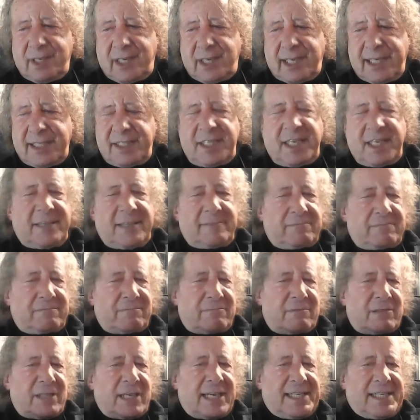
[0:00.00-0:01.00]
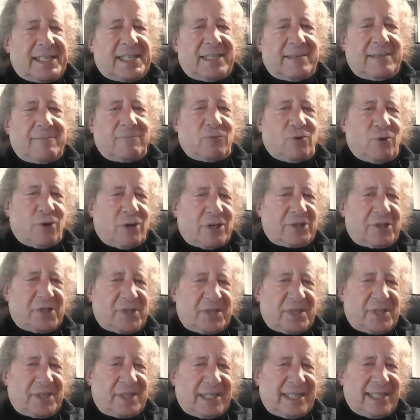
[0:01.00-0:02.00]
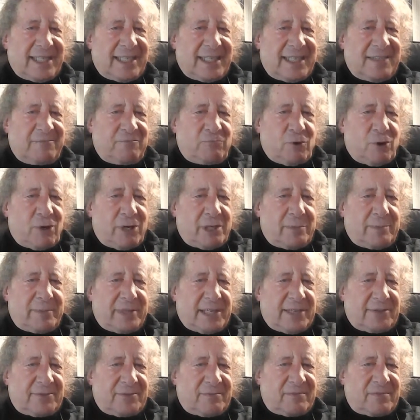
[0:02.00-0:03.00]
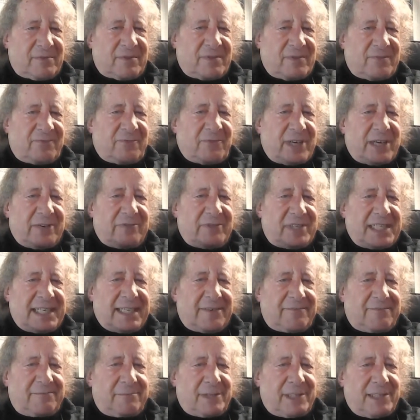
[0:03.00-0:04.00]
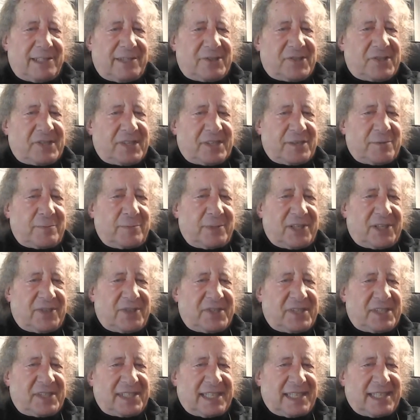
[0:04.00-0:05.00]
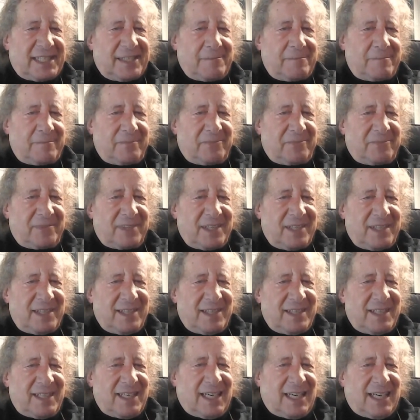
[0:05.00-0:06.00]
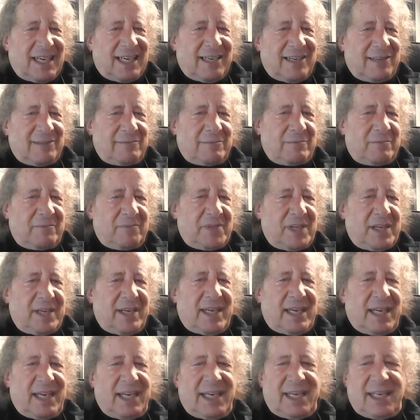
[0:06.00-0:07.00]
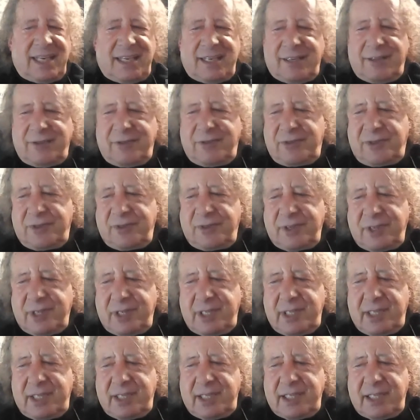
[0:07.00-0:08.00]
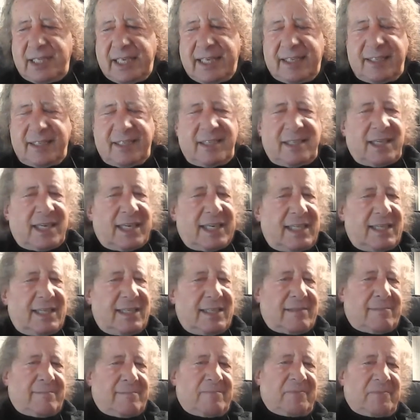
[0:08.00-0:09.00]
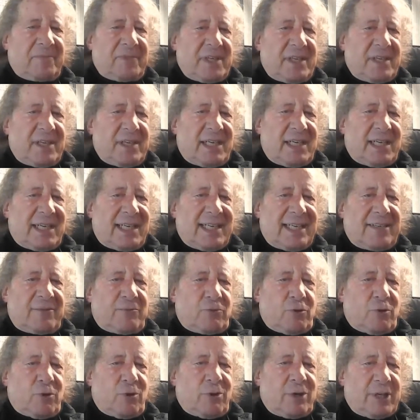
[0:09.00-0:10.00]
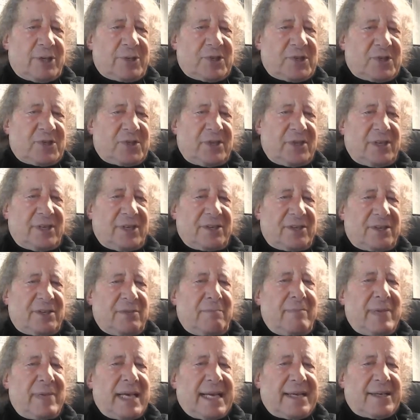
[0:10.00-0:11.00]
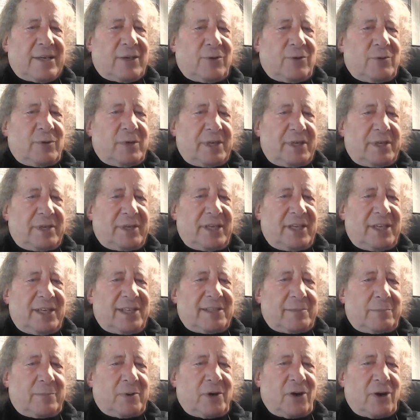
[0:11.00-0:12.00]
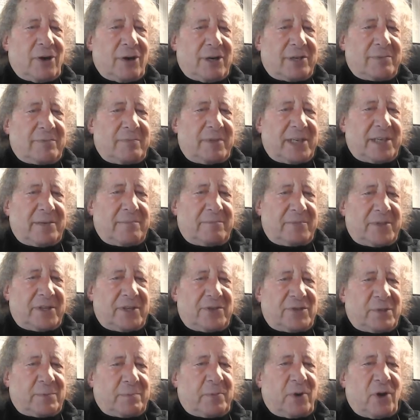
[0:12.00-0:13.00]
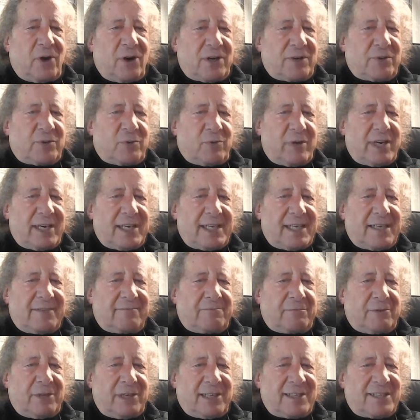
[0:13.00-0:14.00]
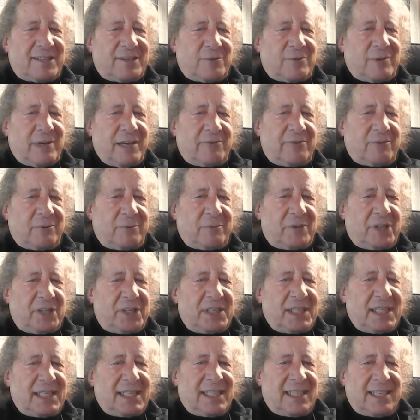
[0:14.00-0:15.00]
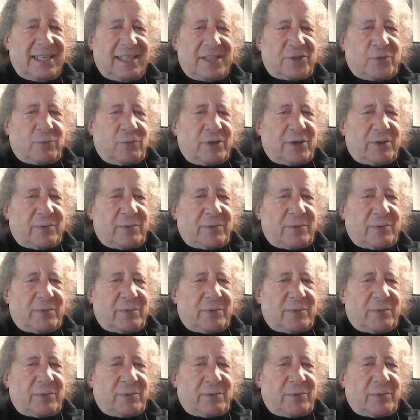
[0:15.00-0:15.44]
I take nighttime walks. I walk about 5.5 miles, 6 miles a day. And at night, I cross the meadow in the park. There's a park 3.5 blocks away from me. It